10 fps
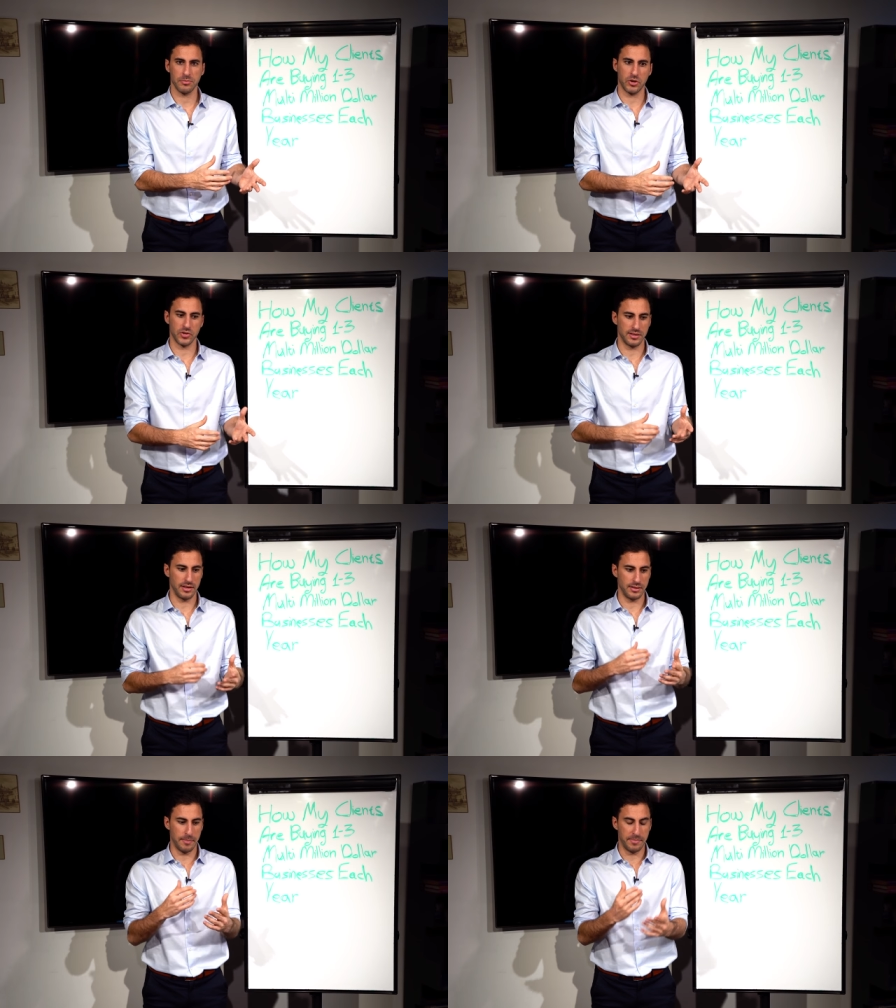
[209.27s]
because
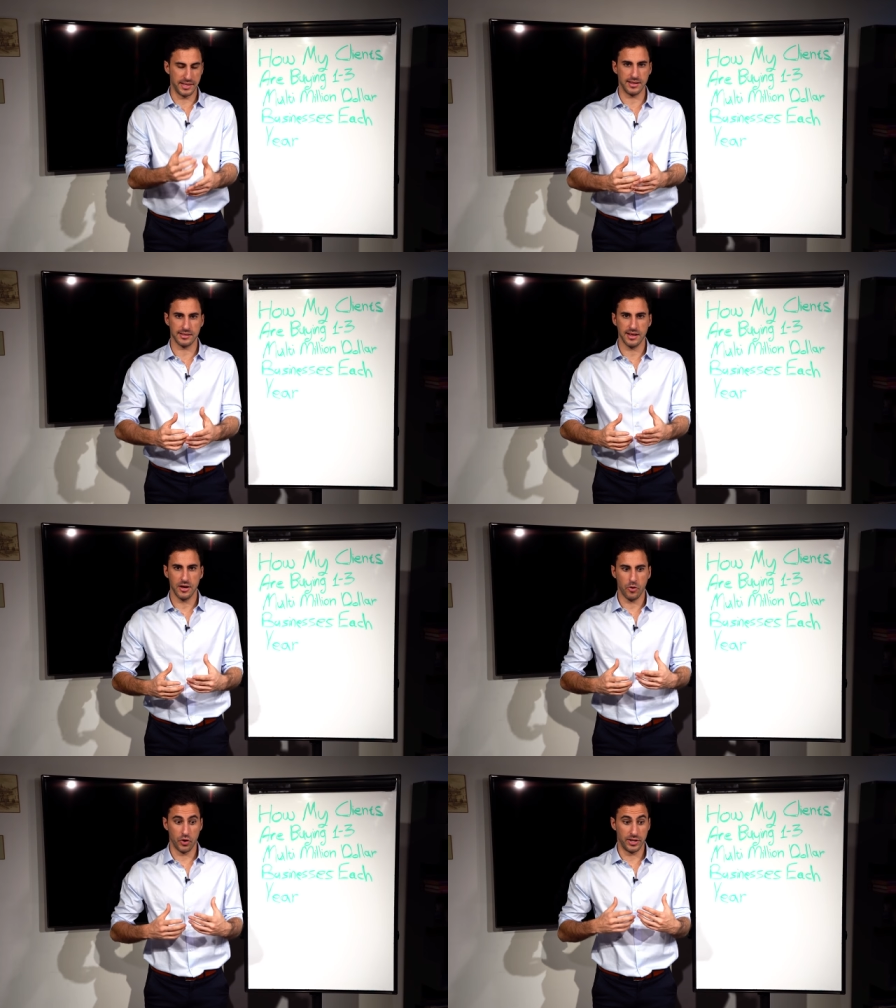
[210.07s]
the business
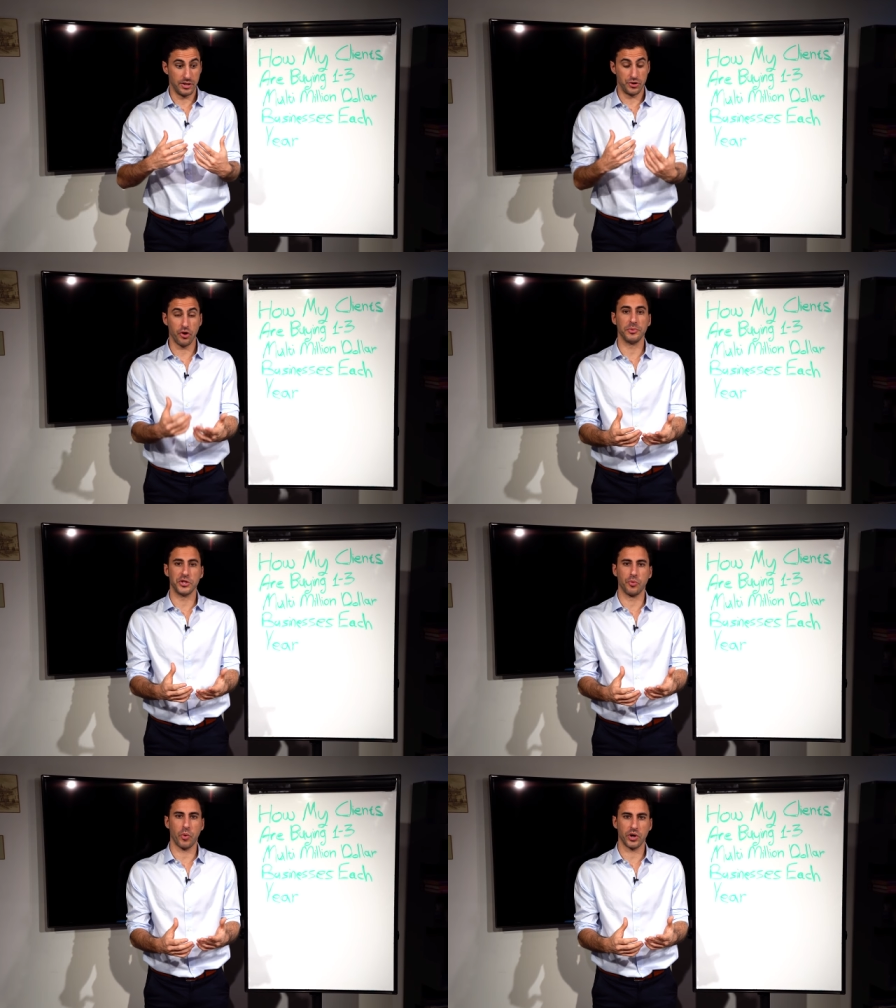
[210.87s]
or the job
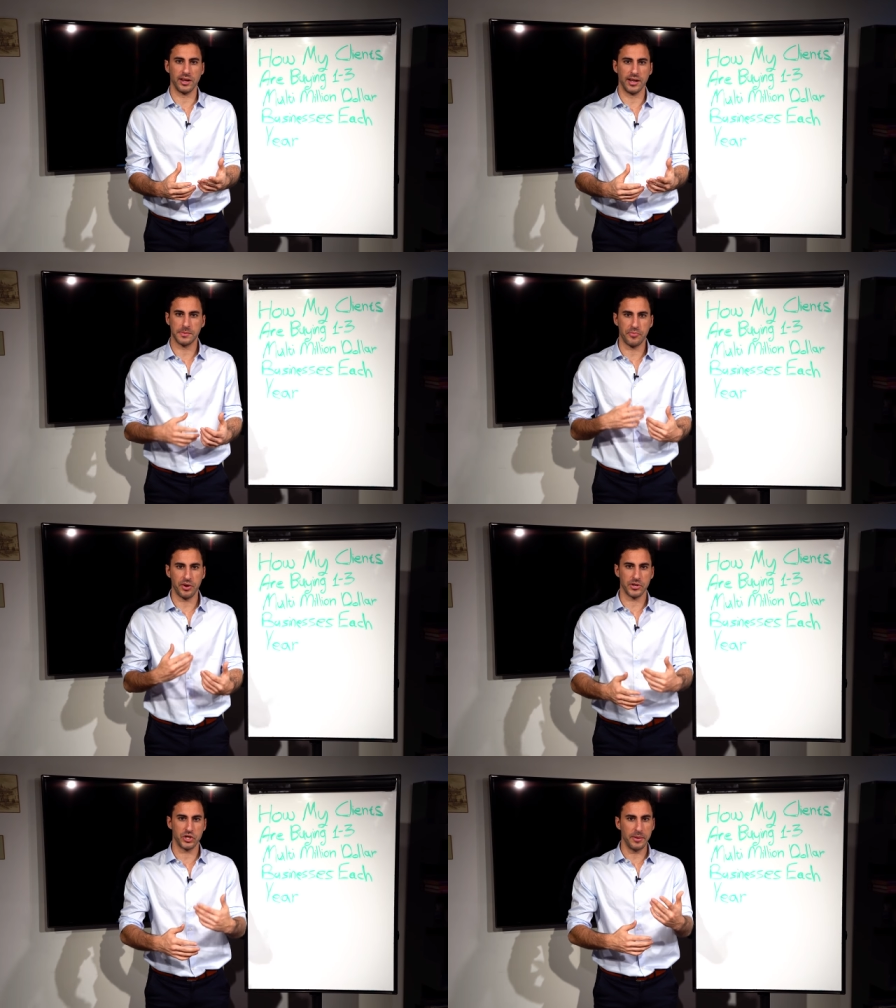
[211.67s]
that you're working in is
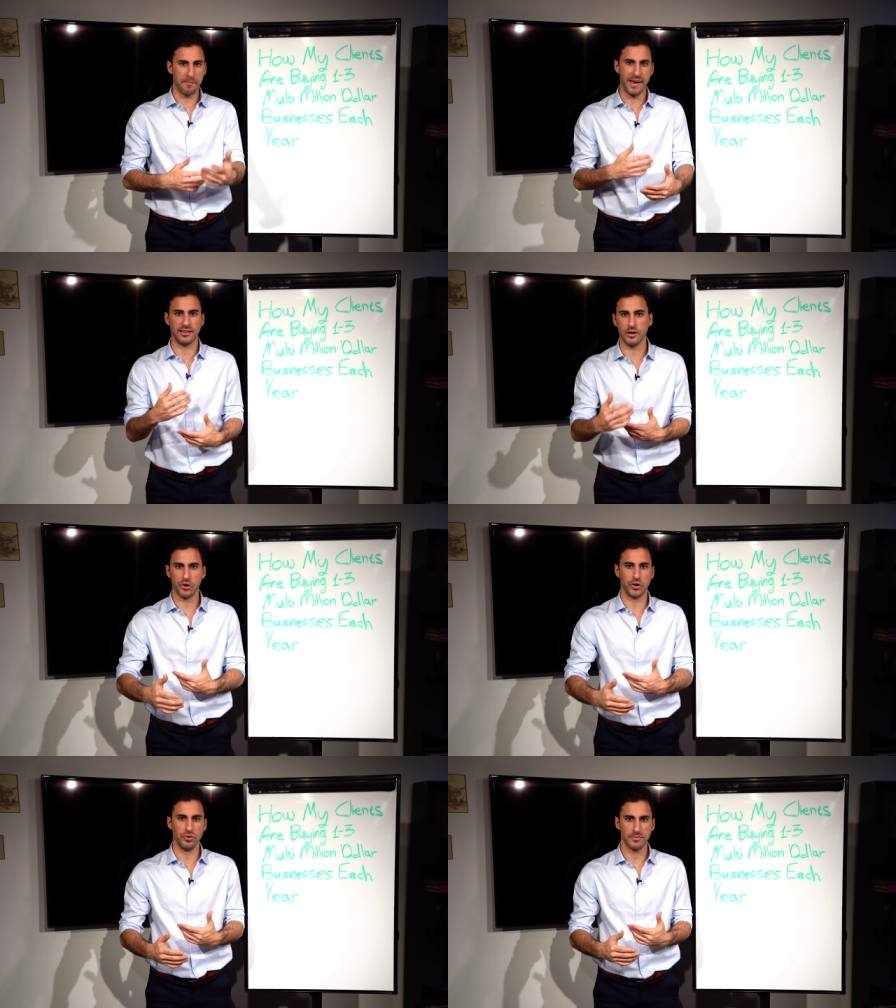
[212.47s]
pretty much dependent
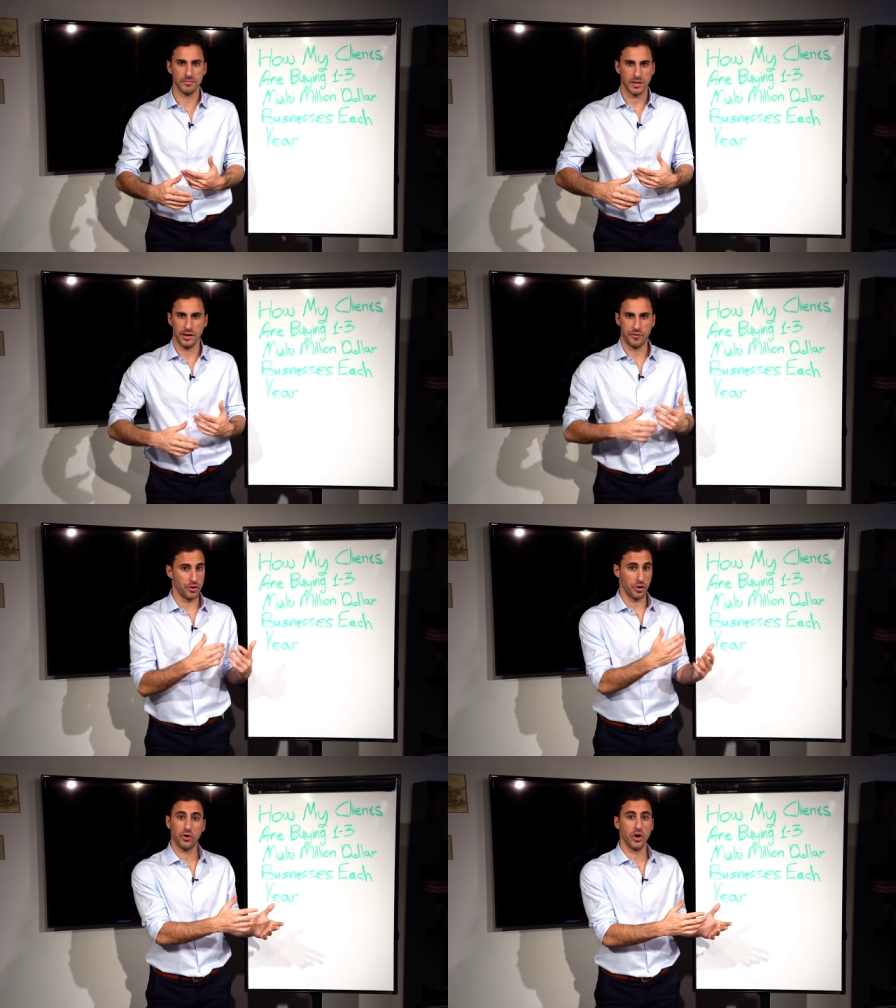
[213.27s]
on you. If you're
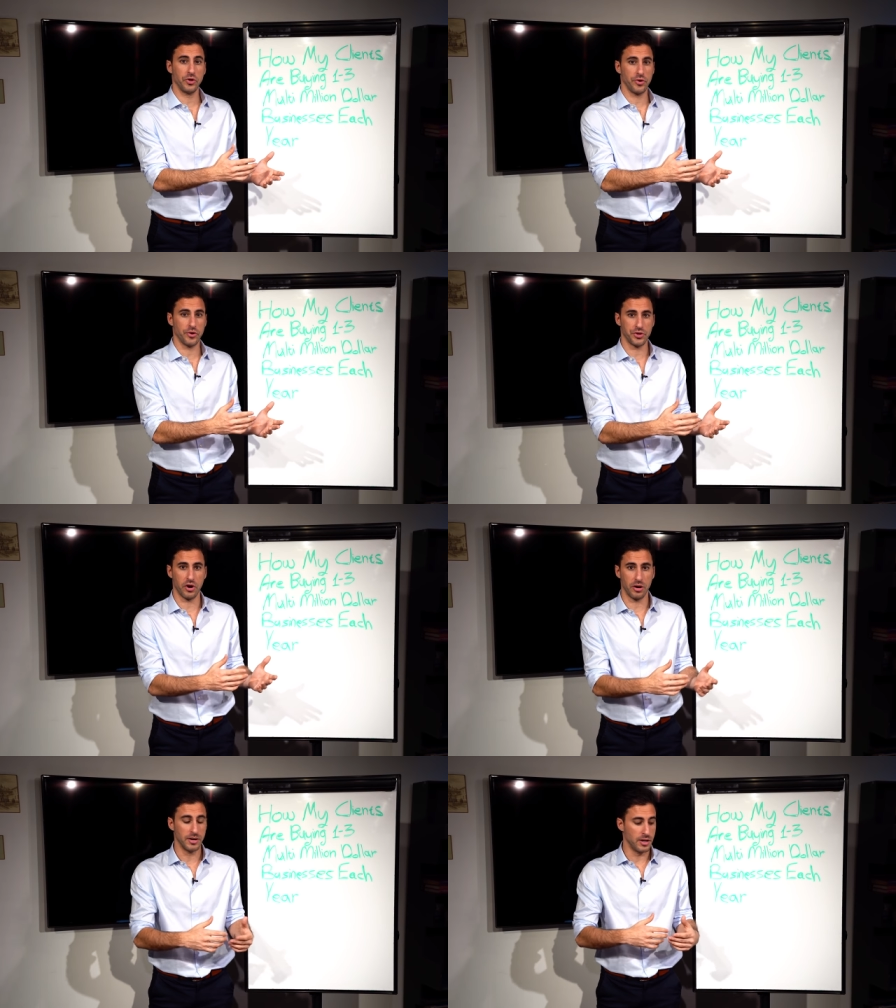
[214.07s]
not going to your
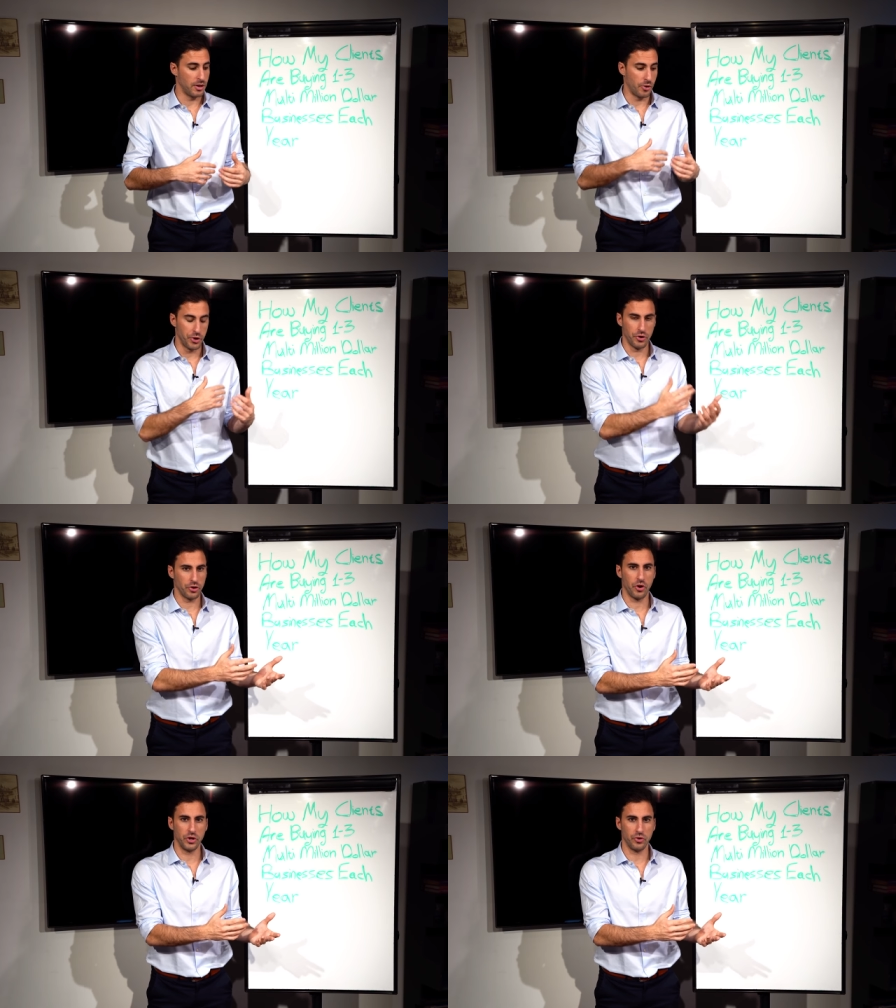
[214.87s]
job or you're
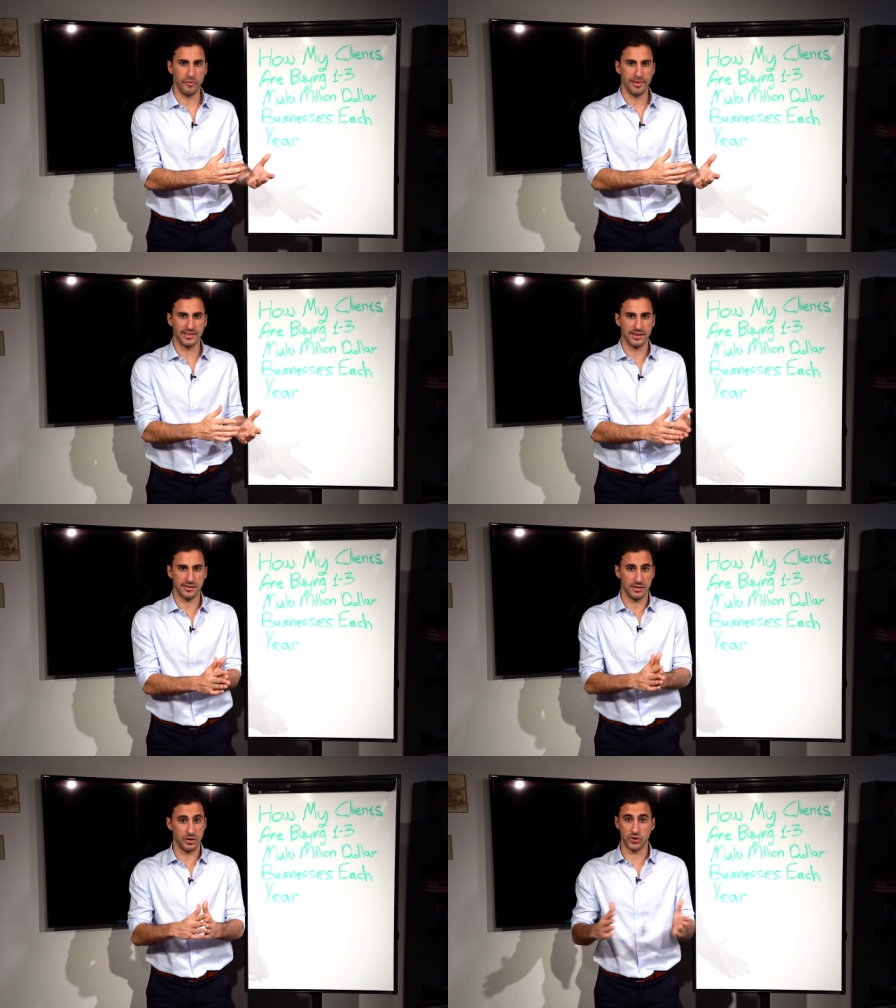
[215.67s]
not going to your
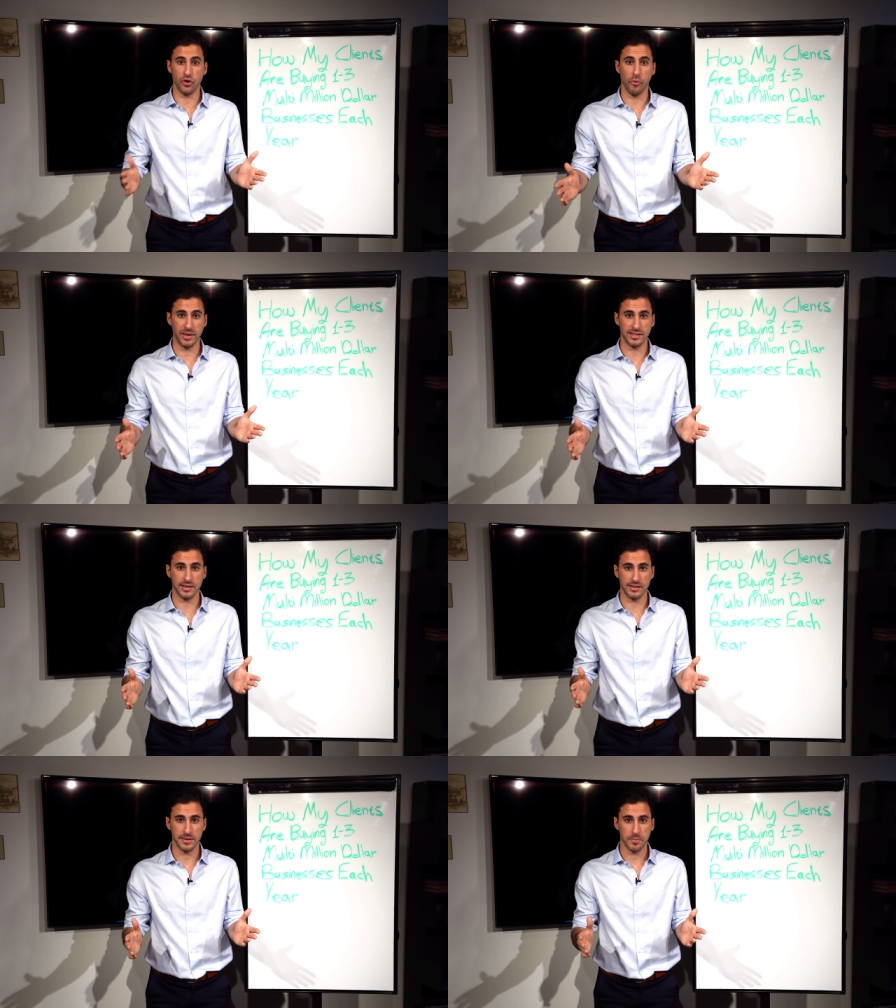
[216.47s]
business, there's no
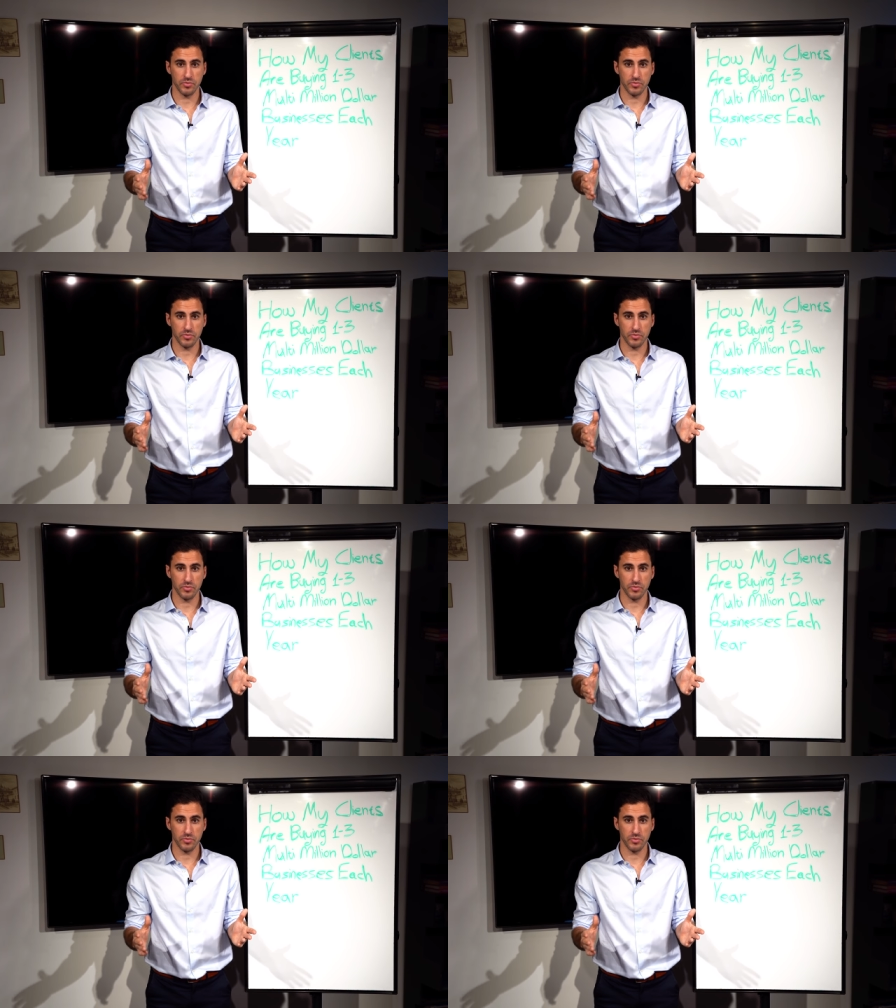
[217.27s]
business.